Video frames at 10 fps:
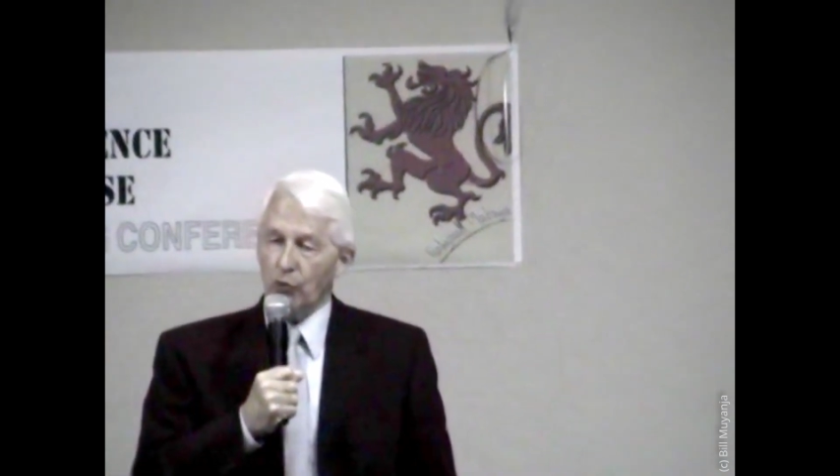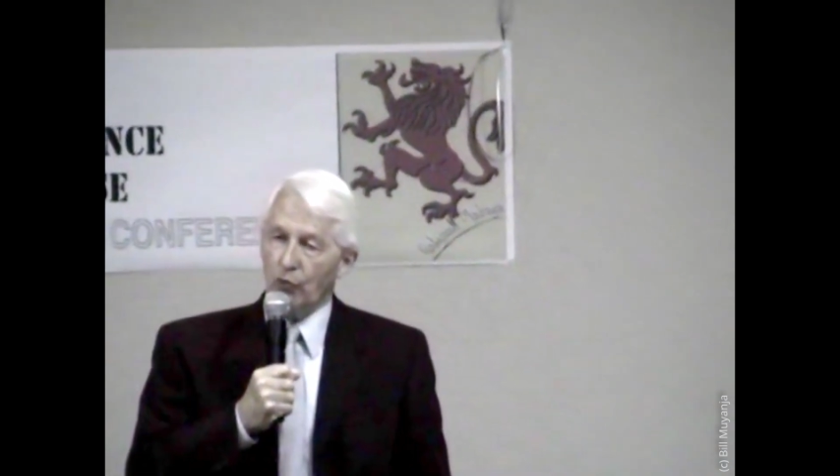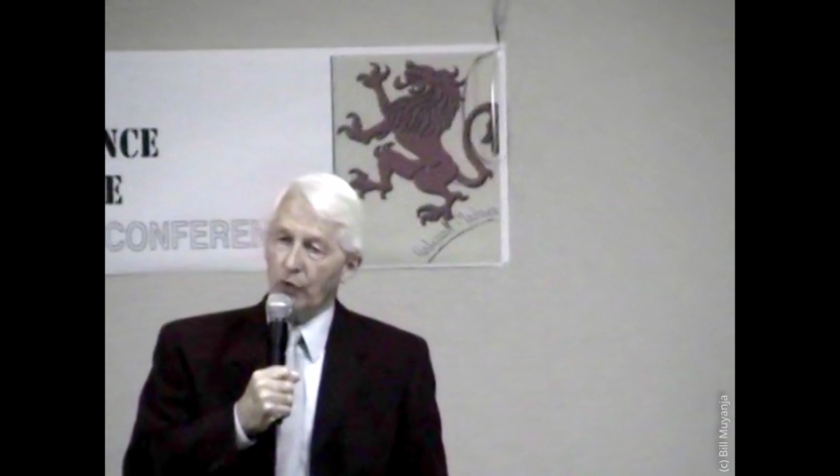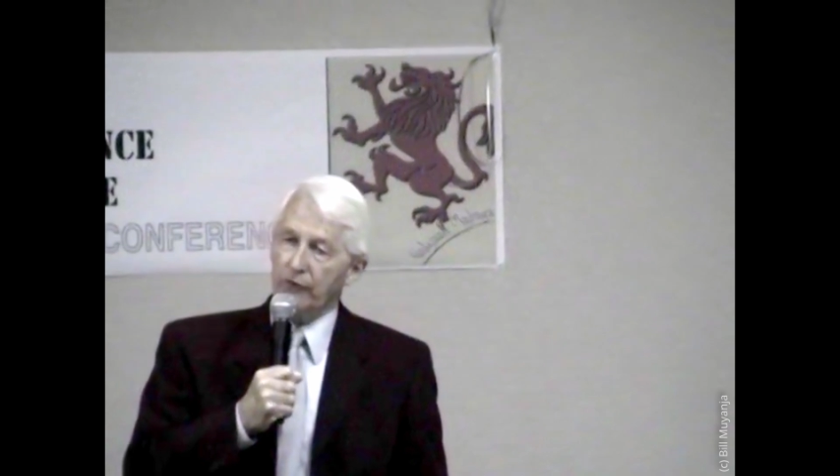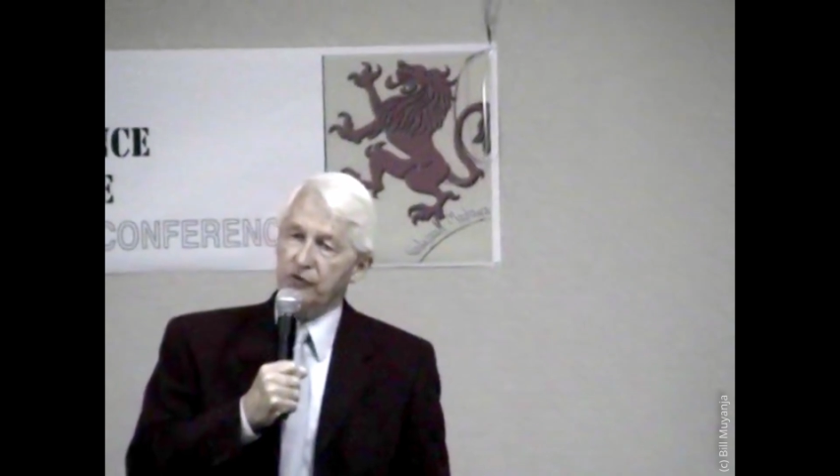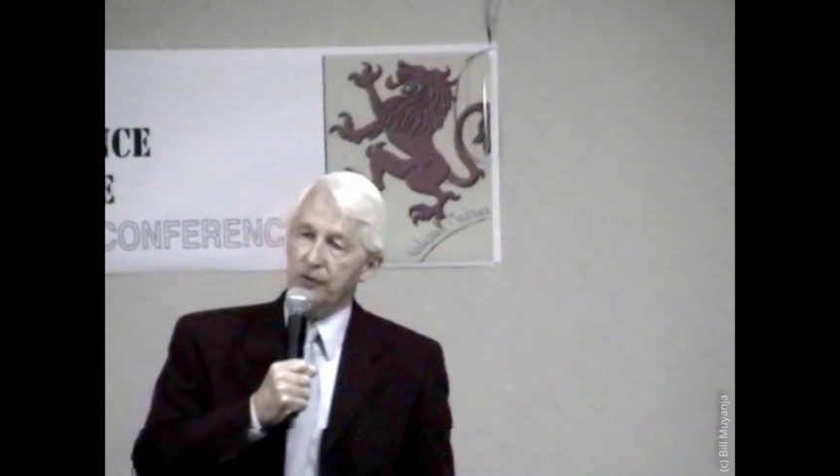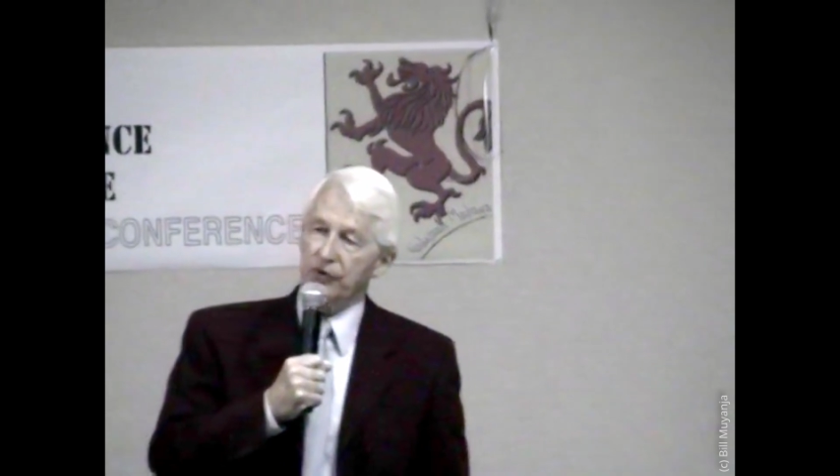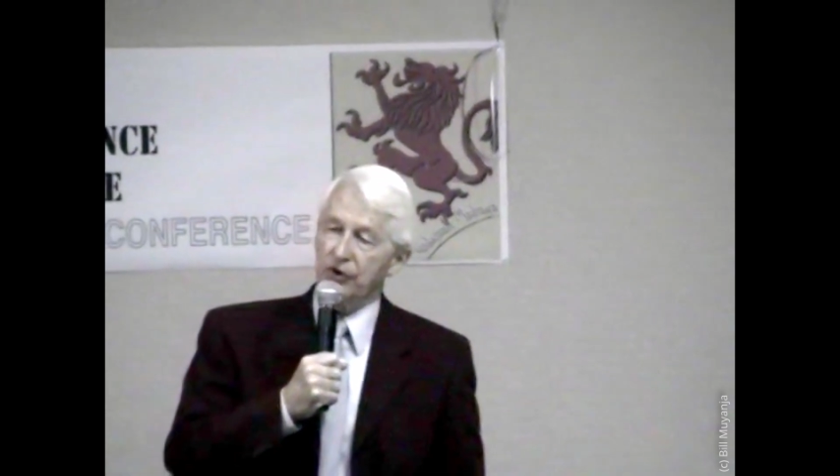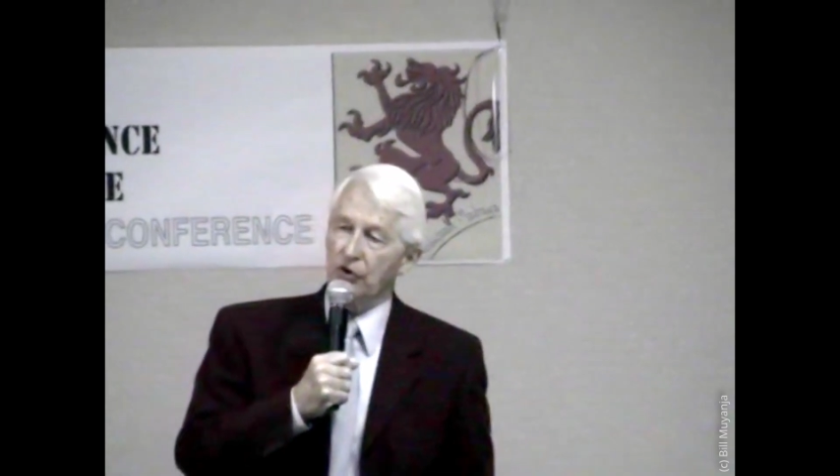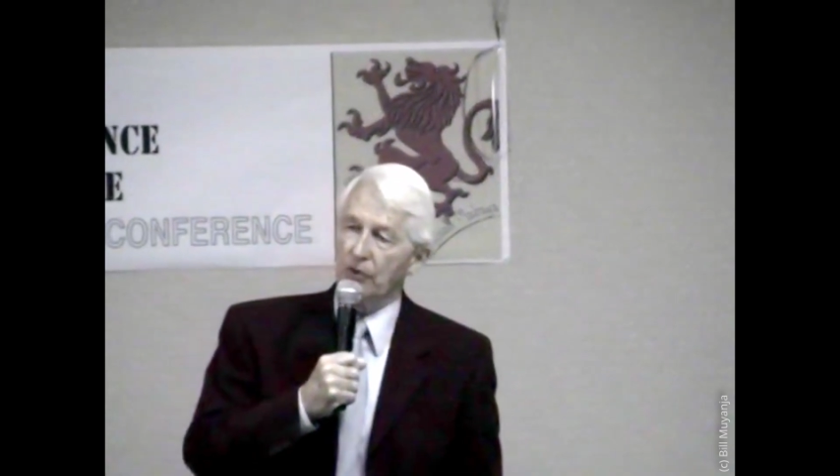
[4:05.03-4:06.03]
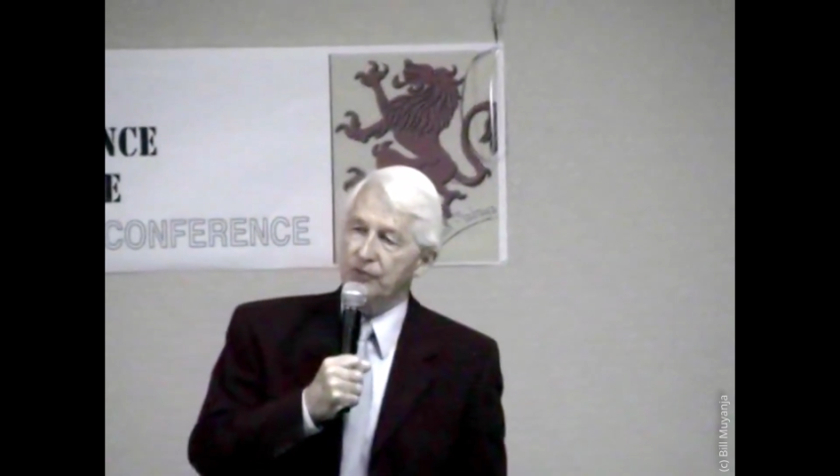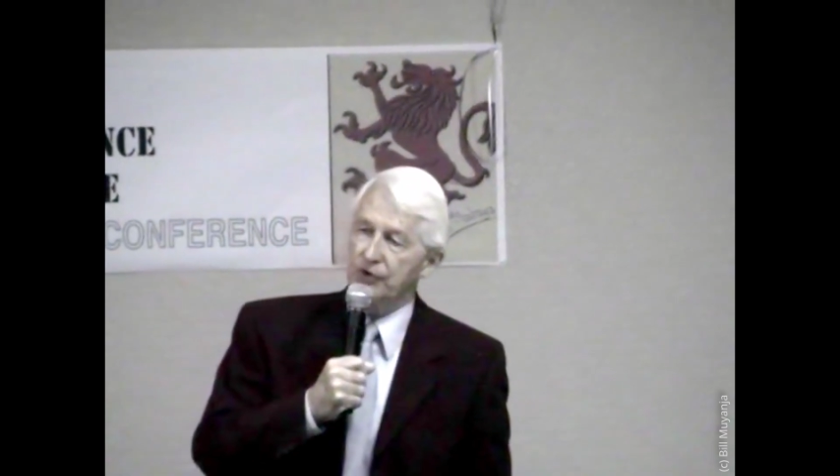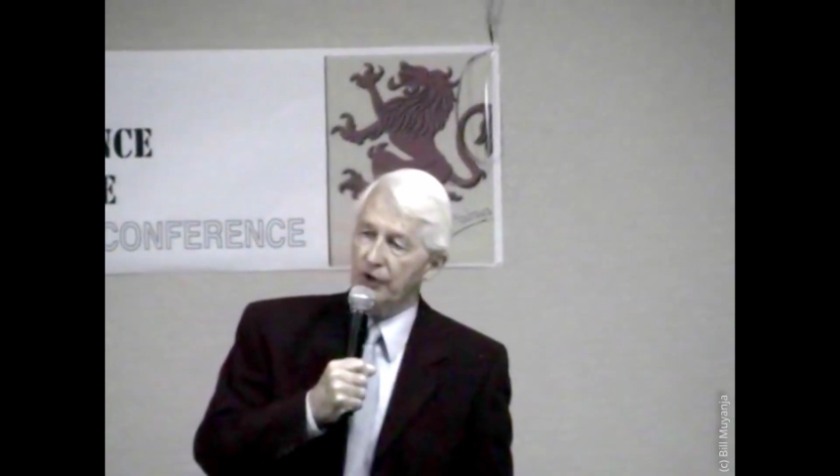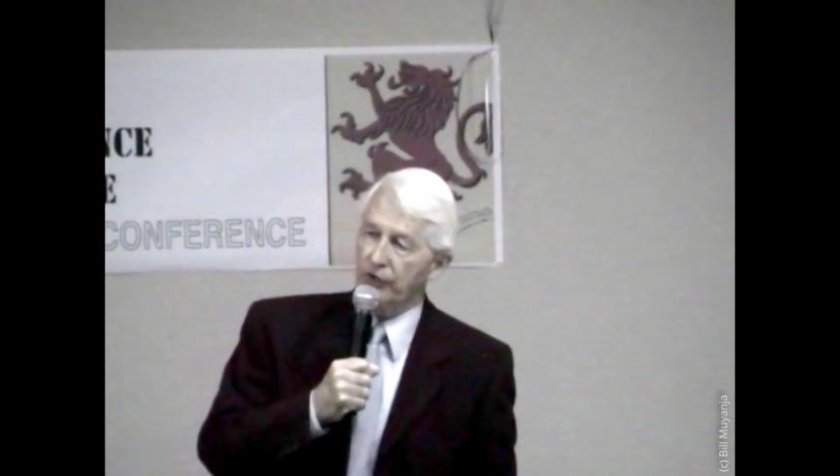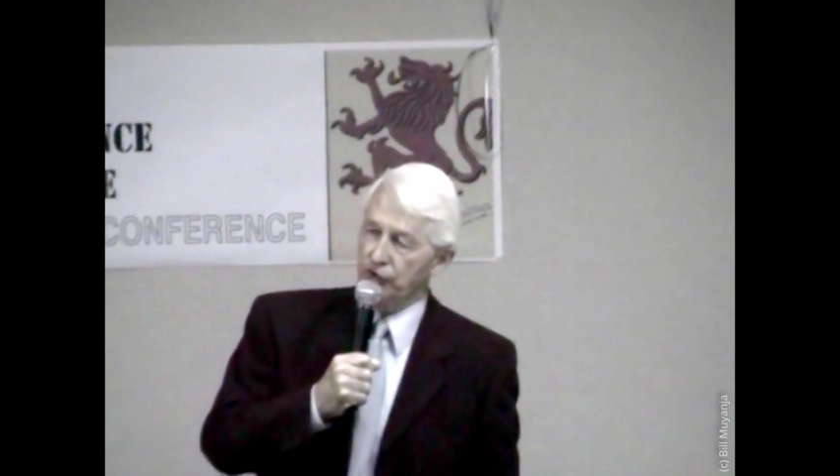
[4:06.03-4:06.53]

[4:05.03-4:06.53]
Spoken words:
One of Timothy Cobb's other